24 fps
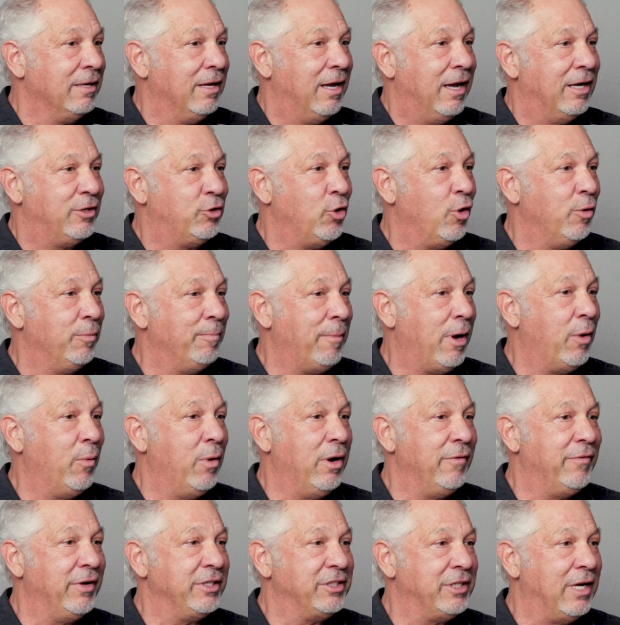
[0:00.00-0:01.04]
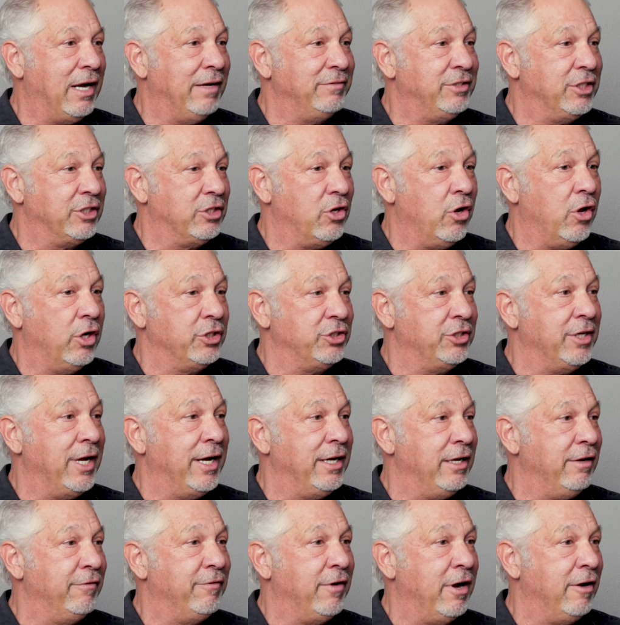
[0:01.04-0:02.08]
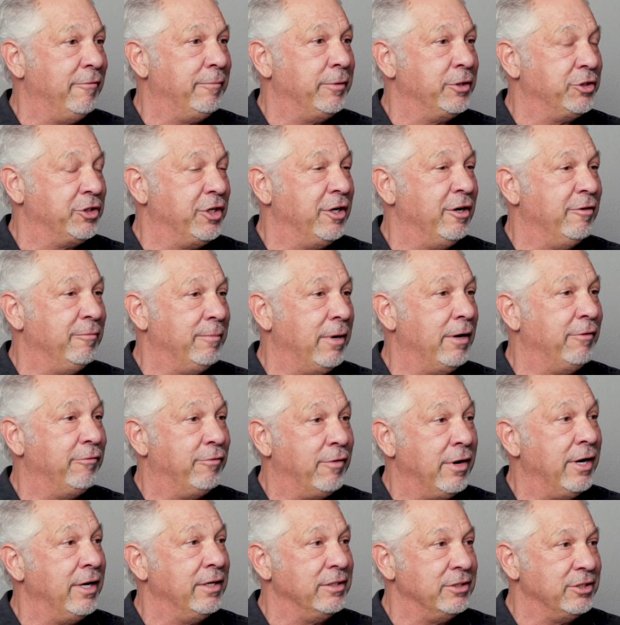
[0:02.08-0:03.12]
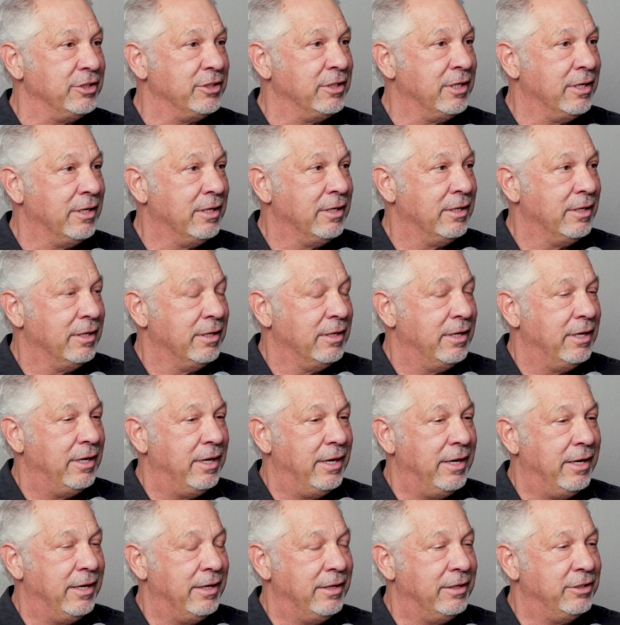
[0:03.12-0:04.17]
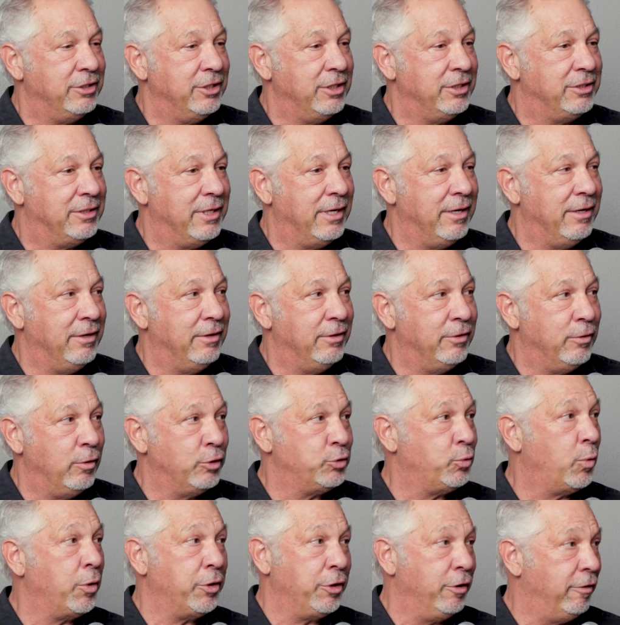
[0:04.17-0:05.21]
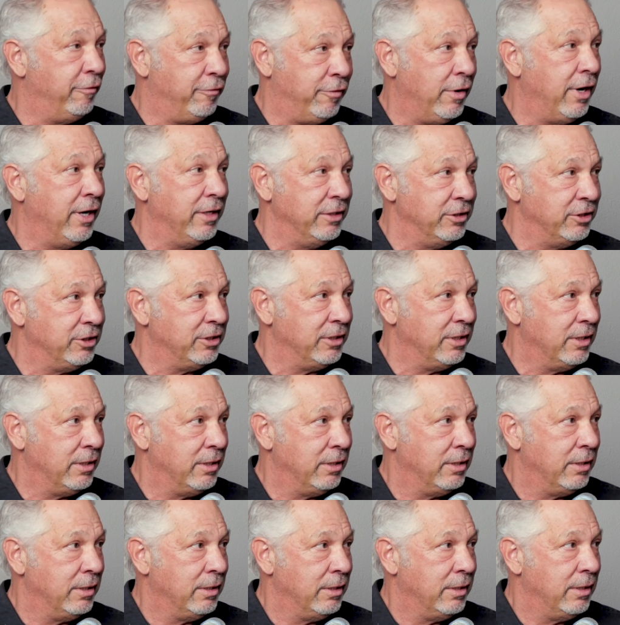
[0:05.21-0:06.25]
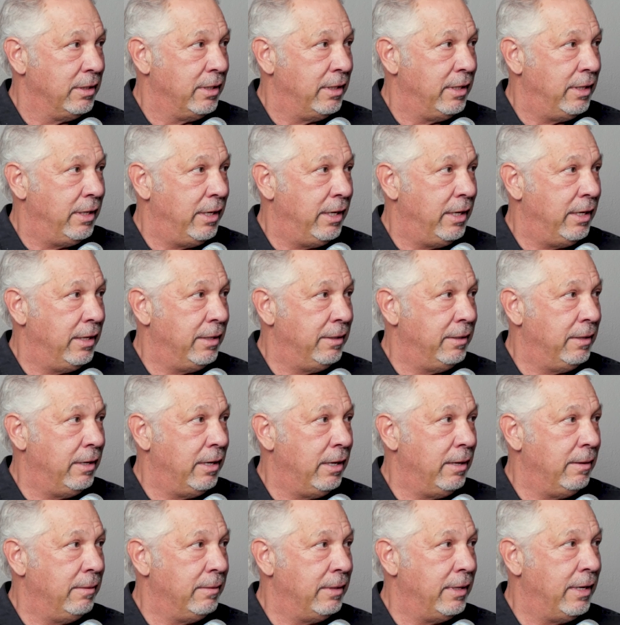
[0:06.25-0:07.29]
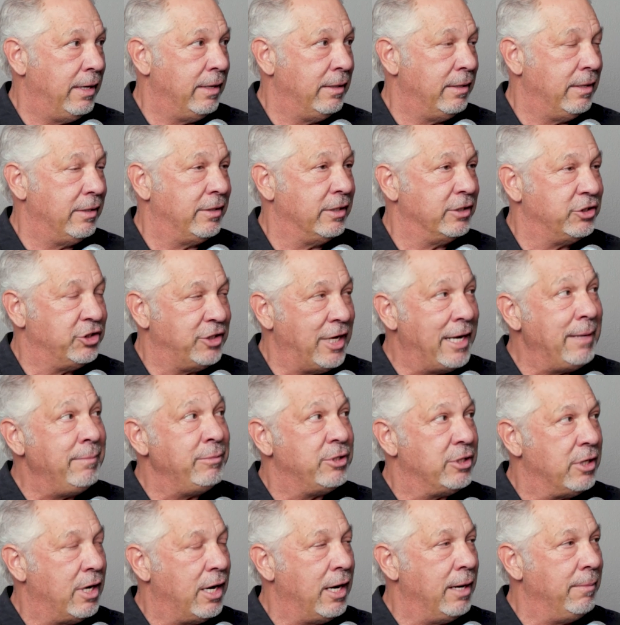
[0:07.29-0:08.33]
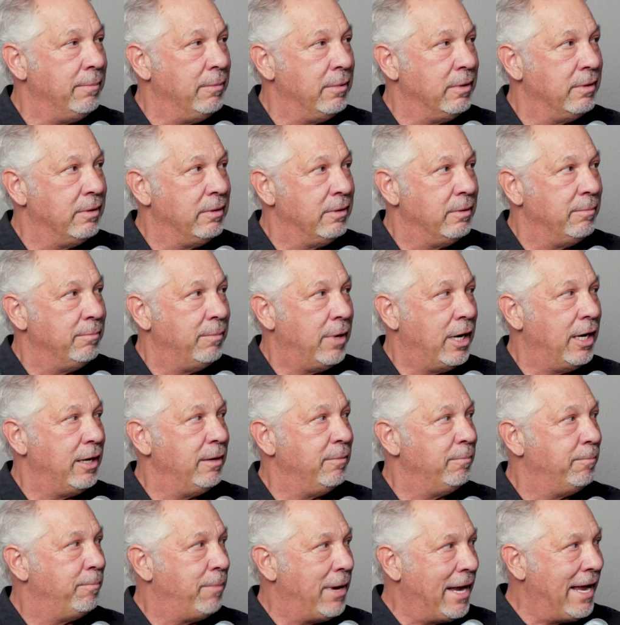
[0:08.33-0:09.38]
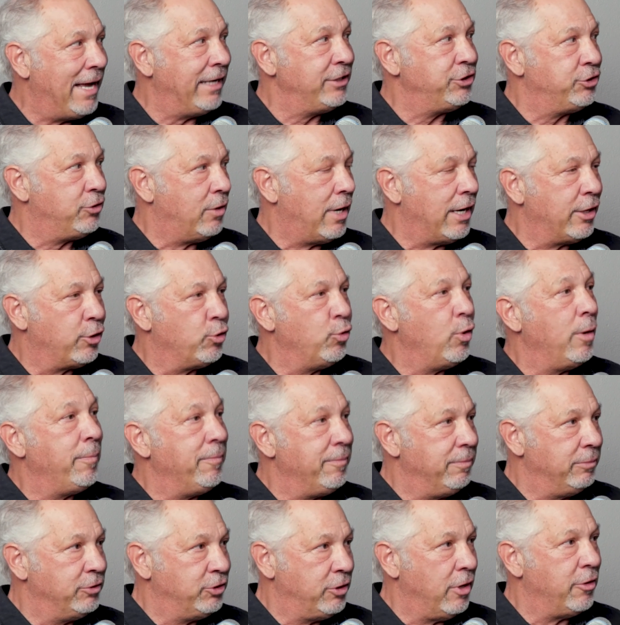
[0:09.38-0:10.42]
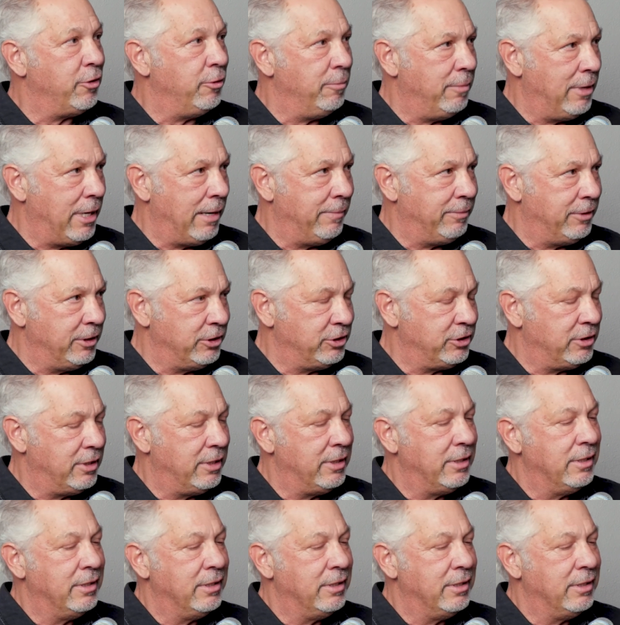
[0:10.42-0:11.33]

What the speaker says: I told my wife, I said, I've just lost 95% of my friends. And she said, those weren't your friends. And at the same time, my pastor, I grew up Southern Baptist.